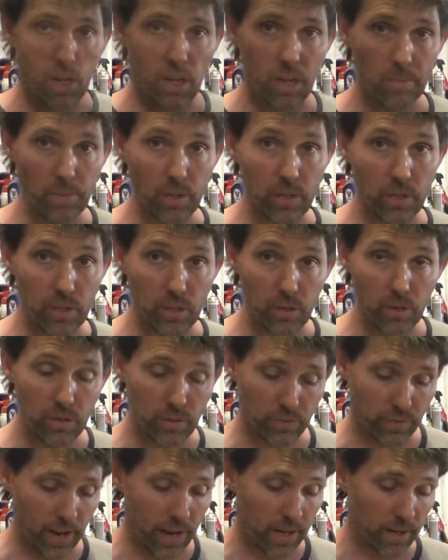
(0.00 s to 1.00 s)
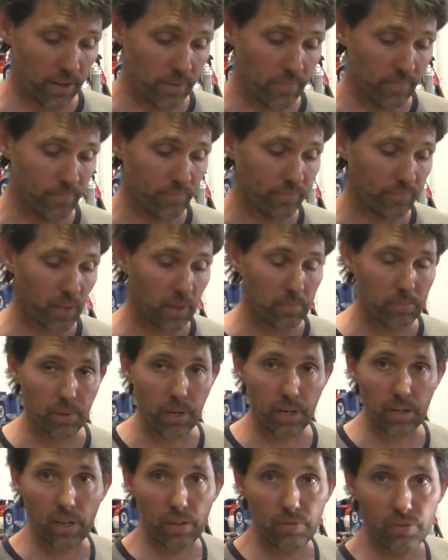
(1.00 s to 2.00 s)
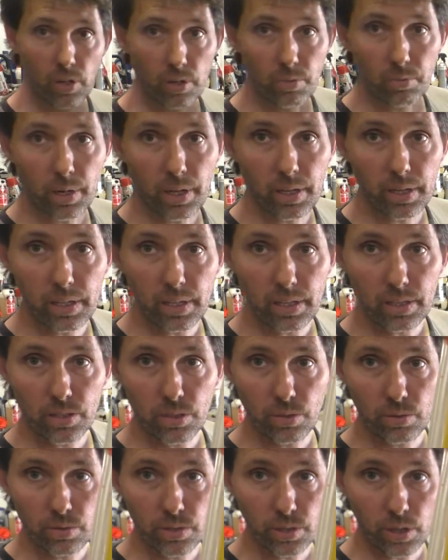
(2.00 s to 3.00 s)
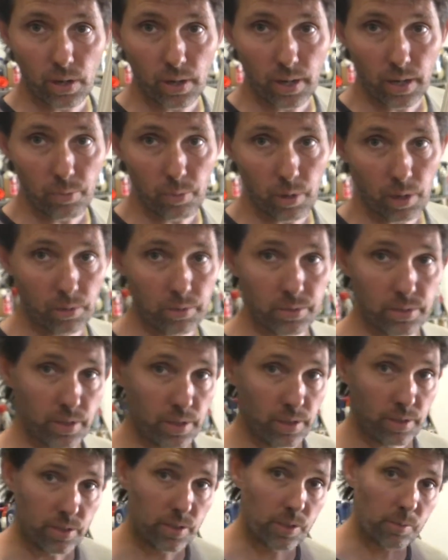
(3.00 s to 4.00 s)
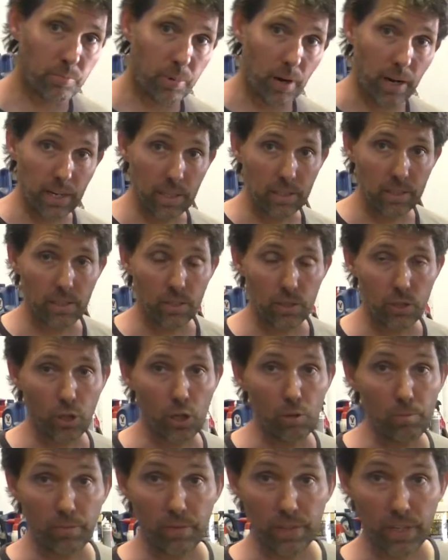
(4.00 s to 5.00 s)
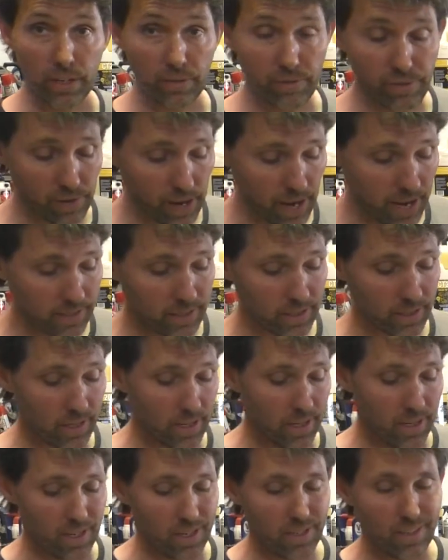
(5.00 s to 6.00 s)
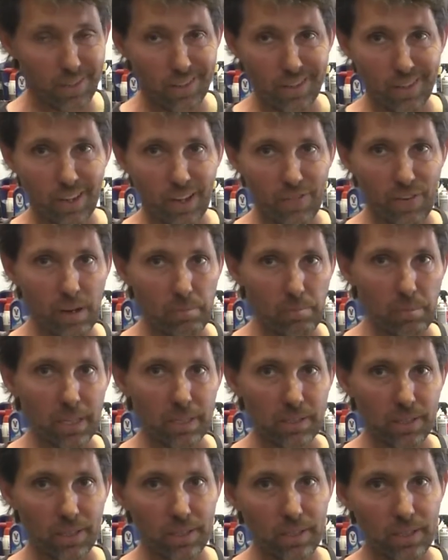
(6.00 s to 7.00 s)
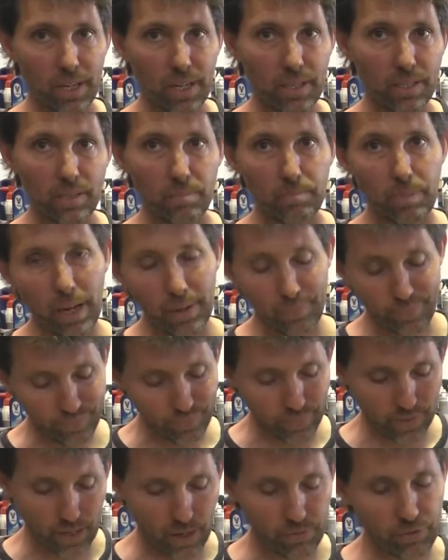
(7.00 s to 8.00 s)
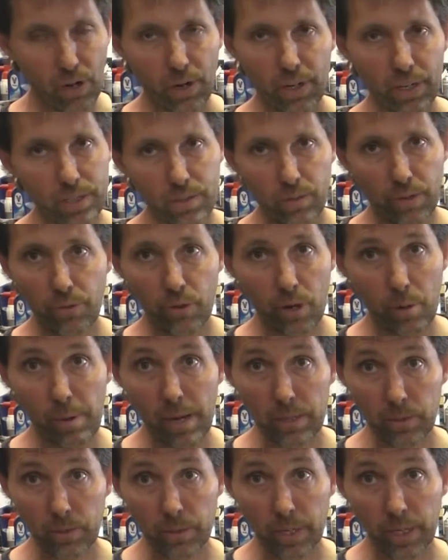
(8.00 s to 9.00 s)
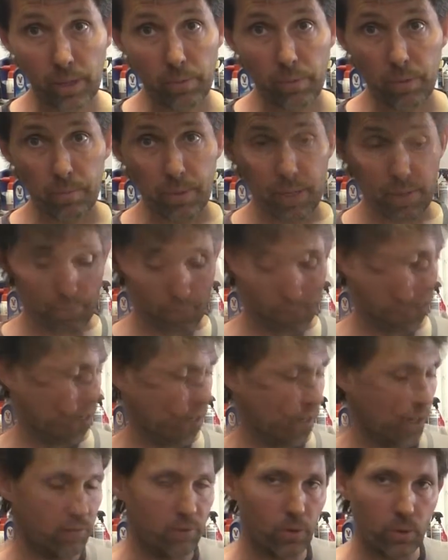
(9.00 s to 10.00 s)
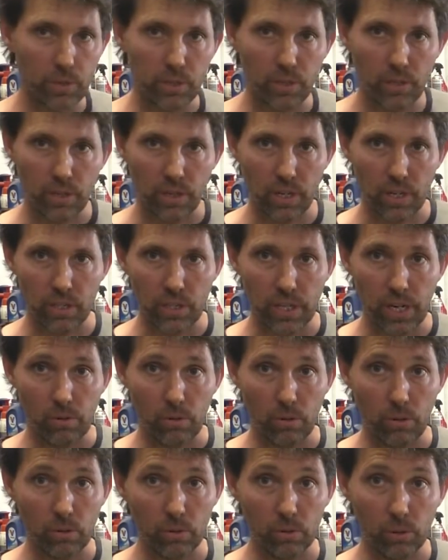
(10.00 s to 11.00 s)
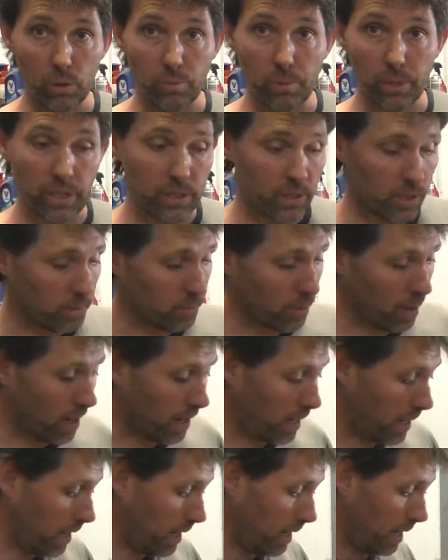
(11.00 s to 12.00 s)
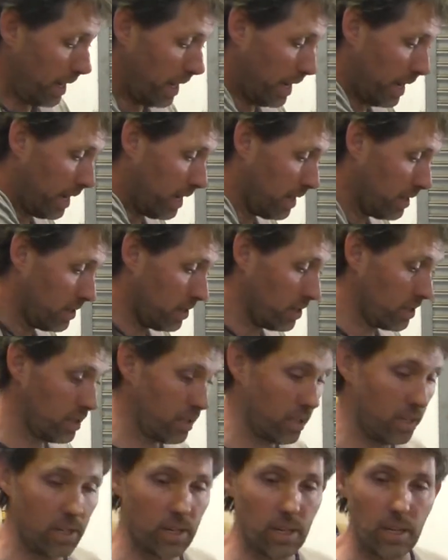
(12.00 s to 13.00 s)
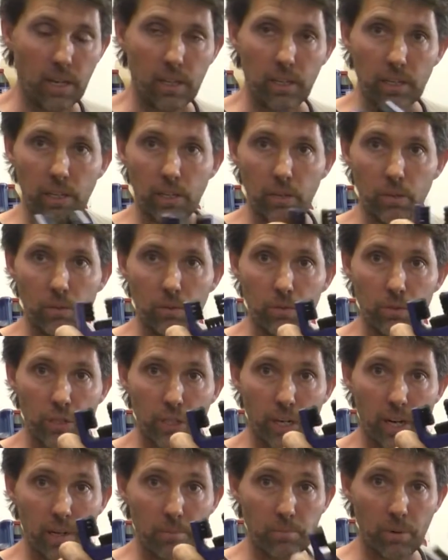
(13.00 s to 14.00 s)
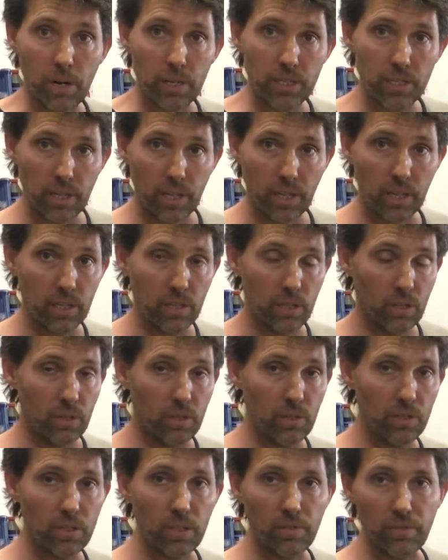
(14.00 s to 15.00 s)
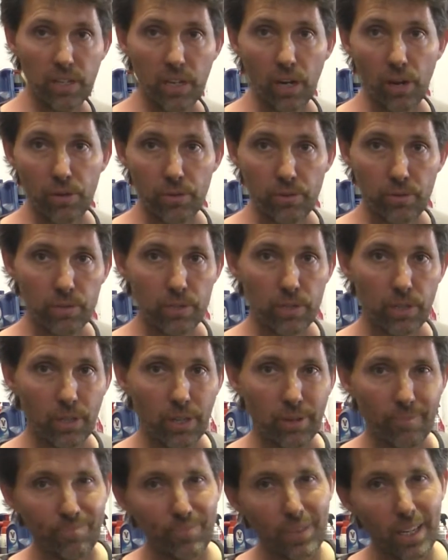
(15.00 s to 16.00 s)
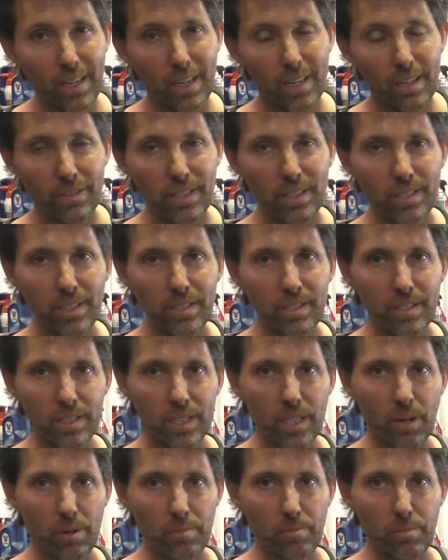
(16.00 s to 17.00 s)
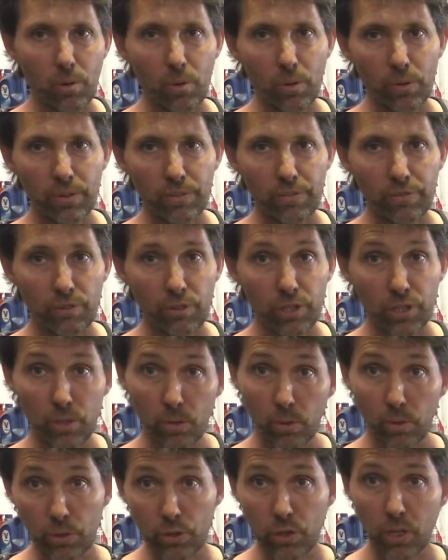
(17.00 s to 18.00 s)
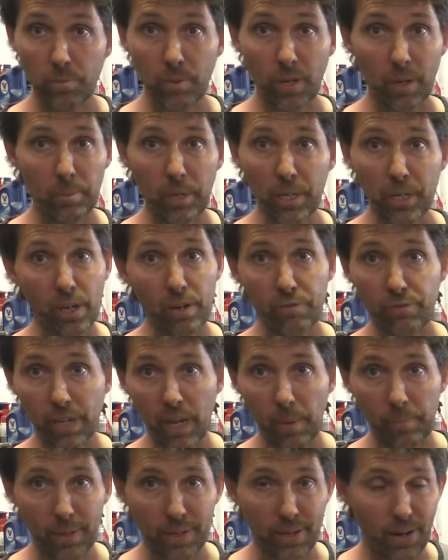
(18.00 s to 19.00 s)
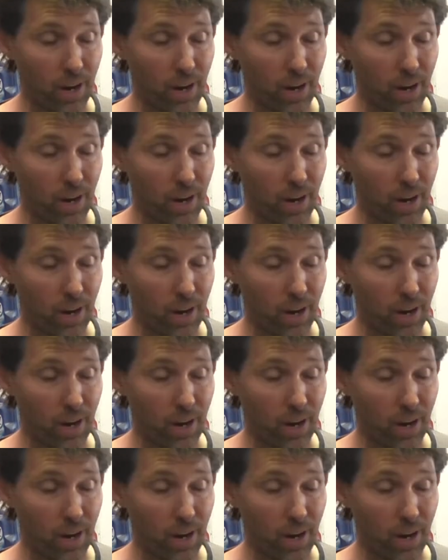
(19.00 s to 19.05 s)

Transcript: I'm not a huge fan of them, but I've got one of these sort of tyre wells that you spray into the tube if you get a flat. I've had mixed success, but I've got it, so I thought I may as well take it with me. I've also got a general lubricant spray and a little chain brush that I can use if you go through dirt. This isn't so important for a short trip, I'm only going for a couple of